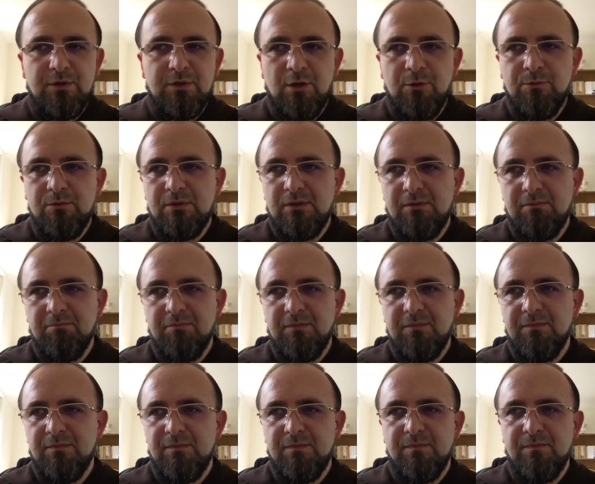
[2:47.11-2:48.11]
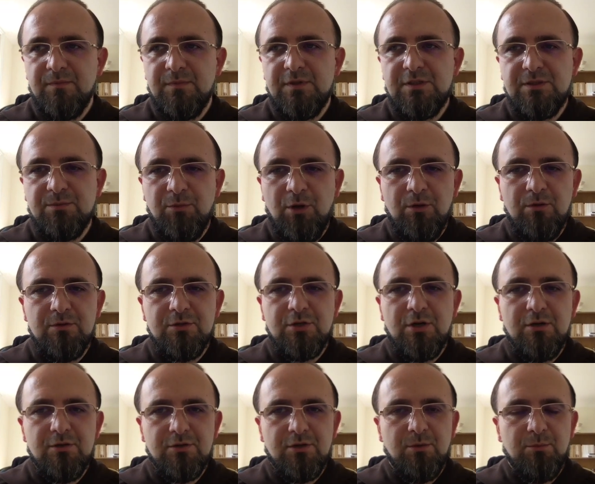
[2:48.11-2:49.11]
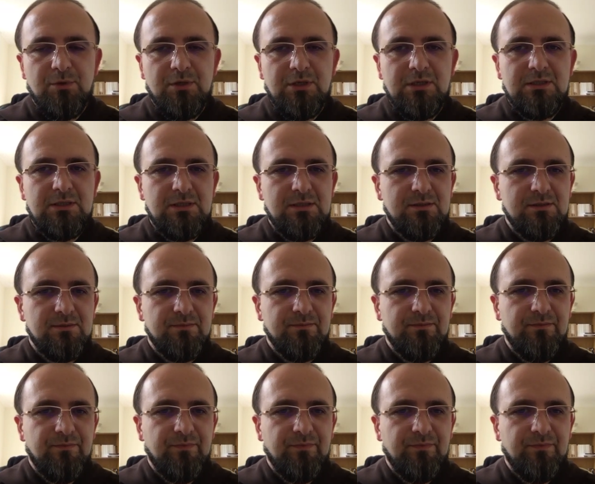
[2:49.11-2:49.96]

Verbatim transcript: own small church communities,